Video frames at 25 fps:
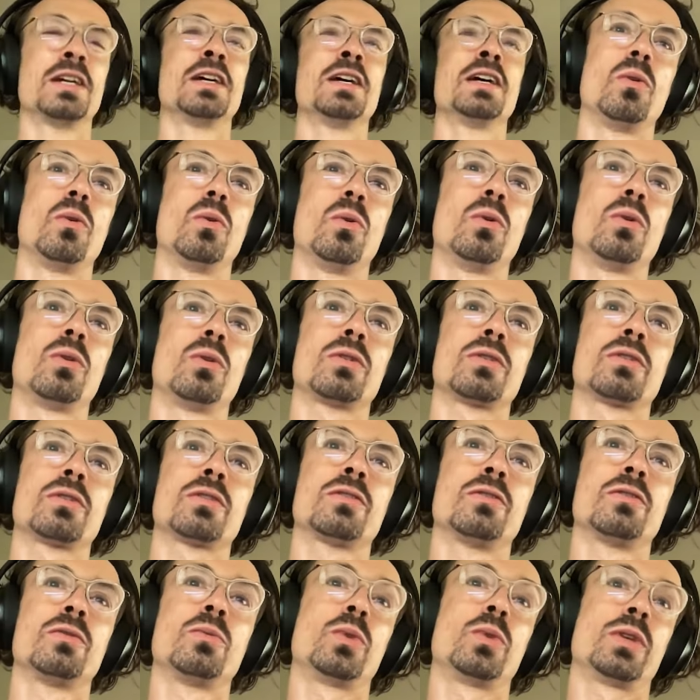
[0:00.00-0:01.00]

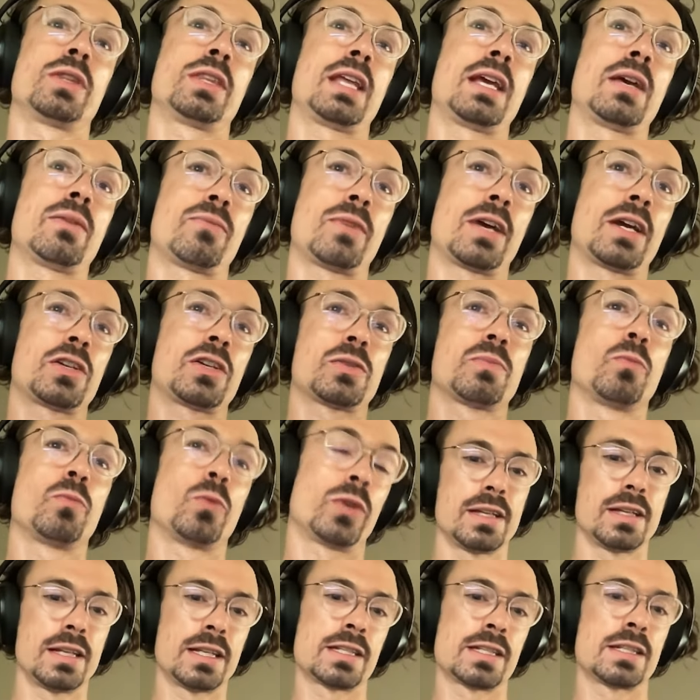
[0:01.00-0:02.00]
Or what they built
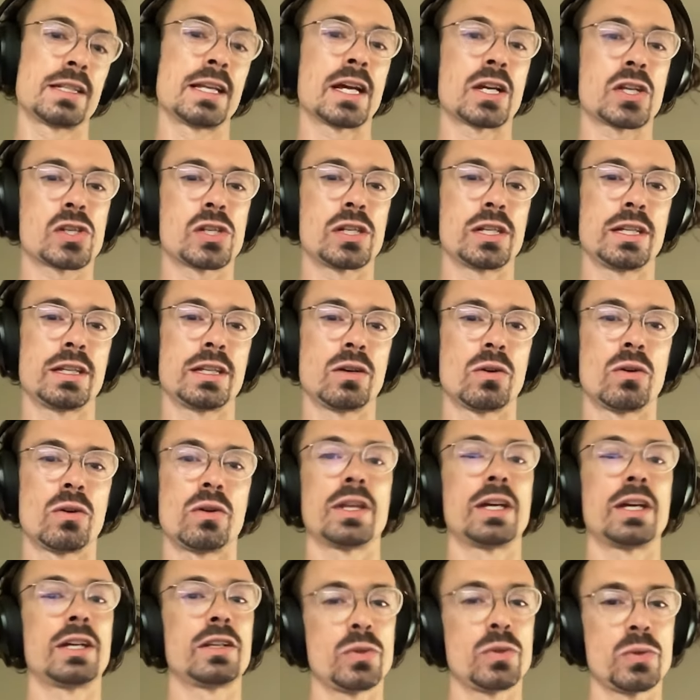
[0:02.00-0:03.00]
isn't actually all
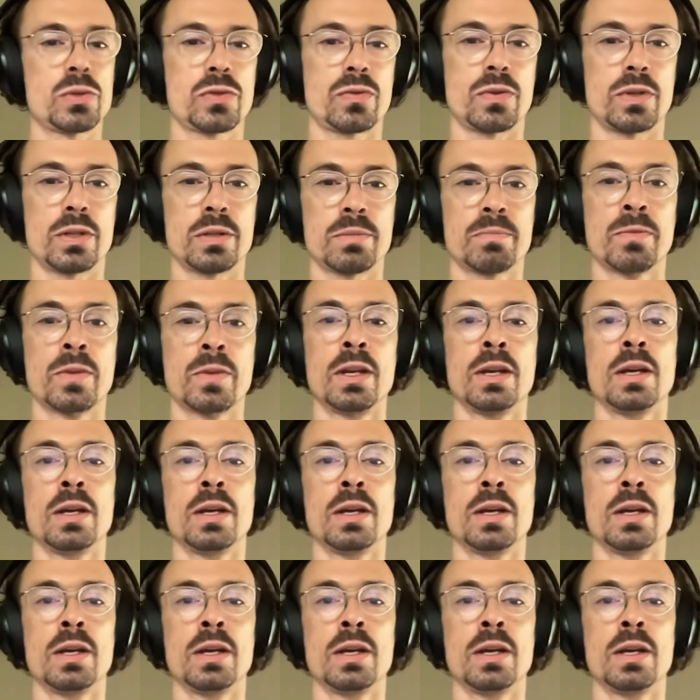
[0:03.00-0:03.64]
that useful.